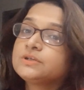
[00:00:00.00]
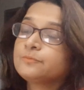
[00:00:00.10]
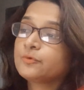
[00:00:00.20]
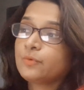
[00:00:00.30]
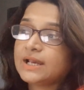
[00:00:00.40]

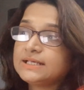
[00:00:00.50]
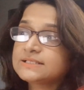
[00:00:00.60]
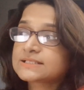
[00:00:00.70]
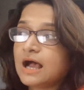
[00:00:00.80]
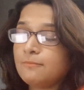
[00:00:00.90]
provide
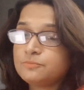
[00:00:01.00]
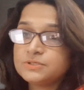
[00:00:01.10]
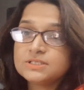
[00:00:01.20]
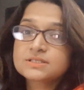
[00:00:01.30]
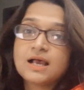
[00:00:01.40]

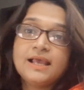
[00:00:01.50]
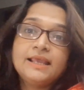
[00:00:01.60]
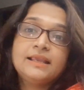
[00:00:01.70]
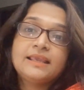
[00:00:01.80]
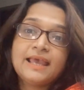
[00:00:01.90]
samples,
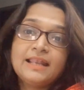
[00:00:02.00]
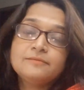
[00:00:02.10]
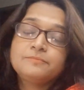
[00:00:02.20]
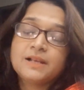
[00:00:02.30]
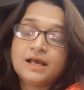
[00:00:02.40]
I can
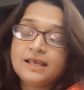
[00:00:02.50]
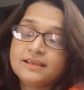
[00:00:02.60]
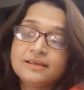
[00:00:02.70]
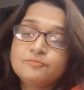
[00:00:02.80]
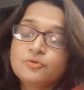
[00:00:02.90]

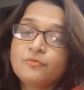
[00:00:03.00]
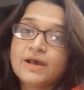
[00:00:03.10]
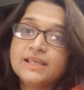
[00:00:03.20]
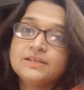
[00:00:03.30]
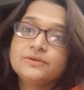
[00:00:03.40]

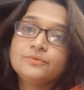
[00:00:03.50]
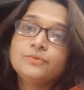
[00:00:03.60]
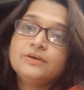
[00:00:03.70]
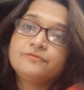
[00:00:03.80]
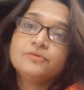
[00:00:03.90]
provide you
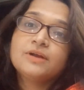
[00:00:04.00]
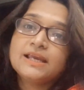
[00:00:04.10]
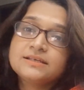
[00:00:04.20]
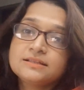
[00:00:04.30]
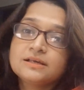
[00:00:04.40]
if you
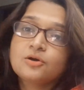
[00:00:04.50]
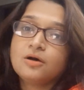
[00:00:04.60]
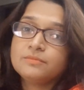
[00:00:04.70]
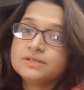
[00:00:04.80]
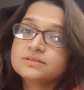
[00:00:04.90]
write in the
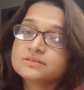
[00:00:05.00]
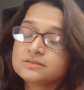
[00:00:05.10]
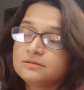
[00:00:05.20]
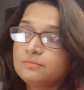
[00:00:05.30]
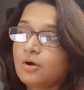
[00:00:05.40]
comment
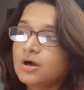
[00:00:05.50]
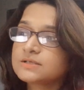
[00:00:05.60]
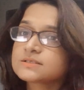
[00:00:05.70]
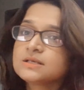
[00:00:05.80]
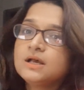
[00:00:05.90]

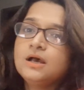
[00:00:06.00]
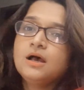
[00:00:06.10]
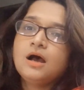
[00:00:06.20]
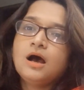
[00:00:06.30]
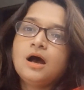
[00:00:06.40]
box.
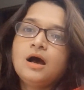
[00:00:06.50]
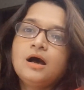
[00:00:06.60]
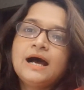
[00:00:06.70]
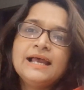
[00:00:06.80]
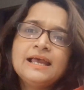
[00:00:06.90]

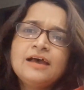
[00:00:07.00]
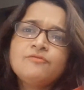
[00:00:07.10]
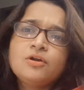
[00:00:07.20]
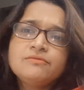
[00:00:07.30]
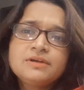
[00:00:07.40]
I have
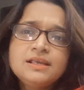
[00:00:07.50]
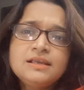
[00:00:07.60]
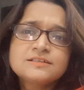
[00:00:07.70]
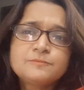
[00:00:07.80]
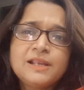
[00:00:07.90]
already
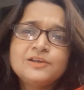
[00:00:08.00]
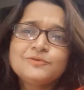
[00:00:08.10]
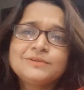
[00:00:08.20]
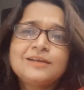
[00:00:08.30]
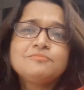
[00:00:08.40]
explained you
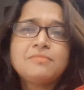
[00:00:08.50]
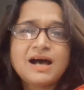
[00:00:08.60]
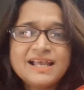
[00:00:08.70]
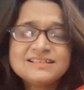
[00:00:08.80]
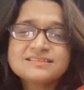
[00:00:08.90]
that
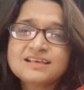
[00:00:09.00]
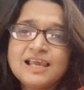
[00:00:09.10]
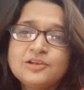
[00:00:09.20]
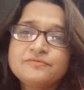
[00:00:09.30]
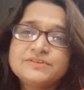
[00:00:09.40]
my
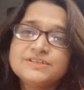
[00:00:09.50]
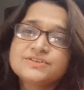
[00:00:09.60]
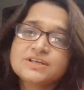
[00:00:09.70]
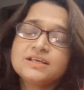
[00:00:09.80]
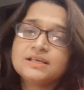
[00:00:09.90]
style of
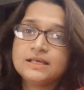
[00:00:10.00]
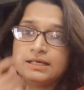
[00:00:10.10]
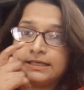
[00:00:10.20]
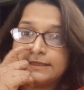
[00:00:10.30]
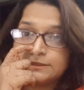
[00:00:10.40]
teaching,
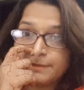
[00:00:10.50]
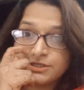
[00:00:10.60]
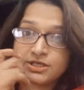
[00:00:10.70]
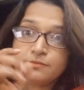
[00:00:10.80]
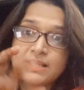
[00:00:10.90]

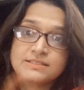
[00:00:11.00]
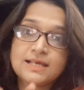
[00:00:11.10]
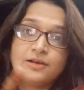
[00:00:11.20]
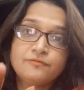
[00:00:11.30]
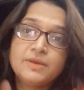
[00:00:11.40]
especially my
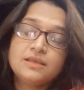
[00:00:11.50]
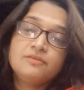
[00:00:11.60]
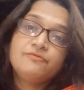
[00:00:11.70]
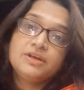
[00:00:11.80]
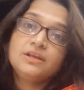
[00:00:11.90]
style of
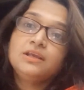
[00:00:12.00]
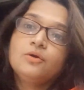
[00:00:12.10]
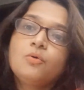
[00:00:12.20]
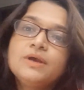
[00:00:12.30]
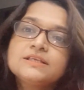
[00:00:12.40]
making
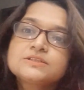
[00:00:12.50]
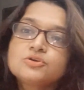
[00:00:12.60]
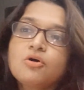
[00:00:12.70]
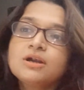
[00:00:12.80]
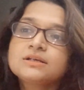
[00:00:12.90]
video, is
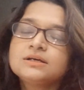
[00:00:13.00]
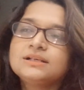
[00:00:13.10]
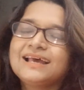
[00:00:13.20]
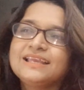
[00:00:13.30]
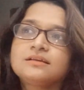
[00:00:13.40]
not
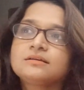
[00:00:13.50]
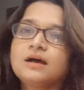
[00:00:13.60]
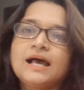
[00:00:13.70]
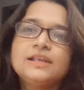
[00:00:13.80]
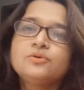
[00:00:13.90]
like
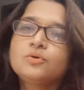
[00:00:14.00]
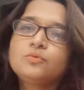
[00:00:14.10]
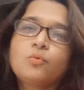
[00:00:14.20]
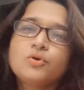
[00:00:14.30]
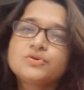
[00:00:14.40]
I don't
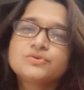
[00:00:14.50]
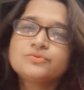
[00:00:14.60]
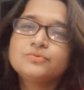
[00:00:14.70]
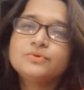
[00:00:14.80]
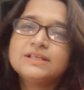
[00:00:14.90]
want to
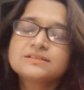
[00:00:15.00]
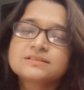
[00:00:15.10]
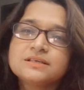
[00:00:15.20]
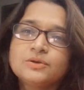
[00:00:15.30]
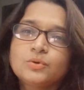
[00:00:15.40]

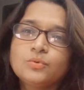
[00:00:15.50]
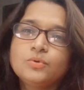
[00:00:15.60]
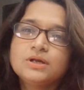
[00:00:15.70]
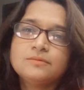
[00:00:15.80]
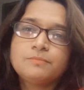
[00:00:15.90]

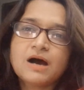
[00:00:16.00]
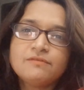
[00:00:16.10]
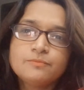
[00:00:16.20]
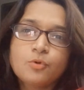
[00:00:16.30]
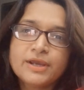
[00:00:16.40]
include
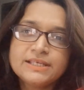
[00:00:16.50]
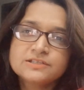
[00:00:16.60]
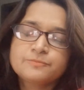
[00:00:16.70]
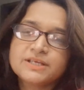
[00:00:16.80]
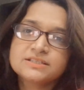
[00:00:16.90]
PowerPoint
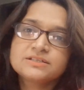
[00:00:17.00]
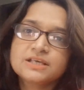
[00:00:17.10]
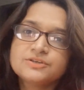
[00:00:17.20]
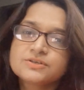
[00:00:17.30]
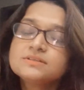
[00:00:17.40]

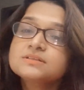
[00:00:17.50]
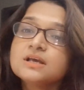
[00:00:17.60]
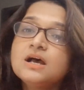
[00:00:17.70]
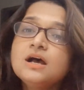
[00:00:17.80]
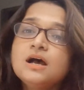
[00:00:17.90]
presentations
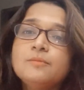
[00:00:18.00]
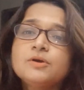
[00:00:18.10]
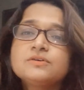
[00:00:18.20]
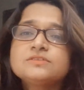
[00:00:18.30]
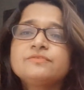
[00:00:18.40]

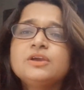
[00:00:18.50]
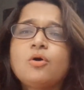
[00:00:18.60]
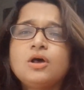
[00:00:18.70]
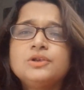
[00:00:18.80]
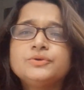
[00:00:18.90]
because we
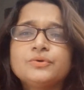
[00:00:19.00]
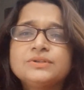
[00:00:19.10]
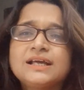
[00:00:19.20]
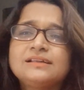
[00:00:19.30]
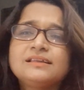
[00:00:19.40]
all know
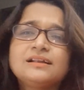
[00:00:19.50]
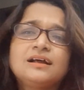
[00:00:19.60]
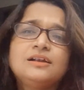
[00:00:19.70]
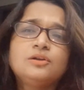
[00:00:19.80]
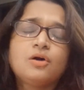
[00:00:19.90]
that there
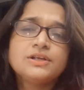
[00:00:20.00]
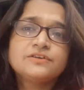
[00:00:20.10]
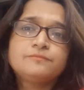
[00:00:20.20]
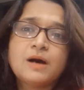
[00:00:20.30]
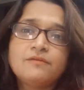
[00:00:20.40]
are a lot of
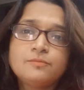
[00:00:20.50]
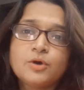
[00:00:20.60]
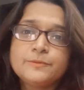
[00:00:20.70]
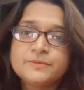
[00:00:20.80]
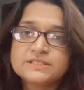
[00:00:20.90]

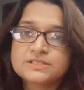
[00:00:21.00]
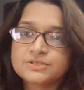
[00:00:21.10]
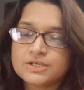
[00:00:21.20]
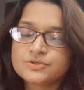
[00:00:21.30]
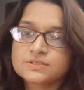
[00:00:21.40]
PowerPoint
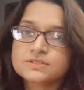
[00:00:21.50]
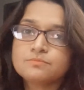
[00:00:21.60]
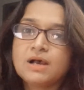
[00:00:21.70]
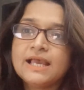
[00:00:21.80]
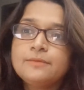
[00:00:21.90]
presentations.
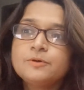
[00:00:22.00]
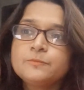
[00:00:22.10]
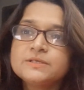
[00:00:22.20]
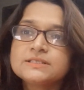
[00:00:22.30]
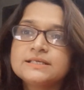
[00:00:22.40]
My
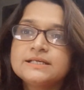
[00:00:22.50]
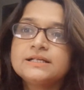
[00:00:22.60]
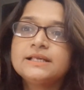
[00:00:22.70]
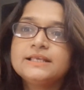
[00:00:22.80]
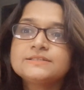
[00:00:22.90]
purpose here
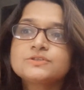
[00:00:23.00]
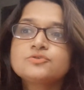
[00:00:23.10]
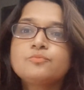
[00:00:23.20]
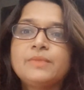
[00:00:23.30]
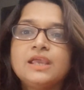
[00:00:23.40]
is to
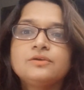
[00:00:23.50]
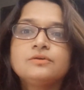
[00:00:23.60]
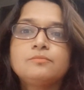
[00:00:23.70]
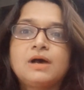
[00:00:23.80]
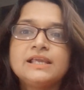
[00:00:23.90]
make
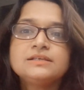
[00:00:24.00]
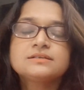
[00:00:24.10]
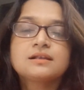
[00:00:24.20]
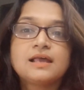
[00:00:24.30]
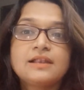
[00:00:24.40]
your mind
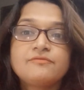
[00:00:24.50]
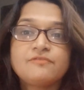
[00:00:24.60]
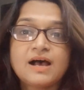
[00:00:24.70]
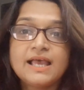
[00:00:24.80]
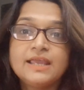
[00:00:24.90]

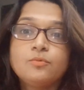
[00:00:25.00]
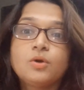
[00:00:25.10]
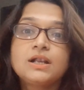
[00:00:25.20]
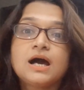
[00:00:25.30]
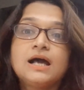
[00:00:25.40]
clarify
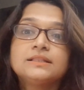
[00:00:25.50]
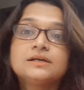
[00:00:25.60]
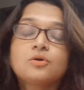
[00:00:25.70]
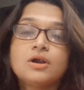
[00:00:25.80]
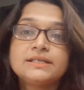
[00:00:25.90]
what are
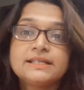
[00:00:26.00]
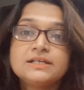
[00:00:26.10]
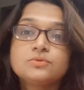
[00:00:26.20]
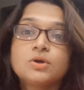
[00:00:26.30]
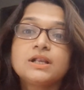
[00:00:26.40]
the content, what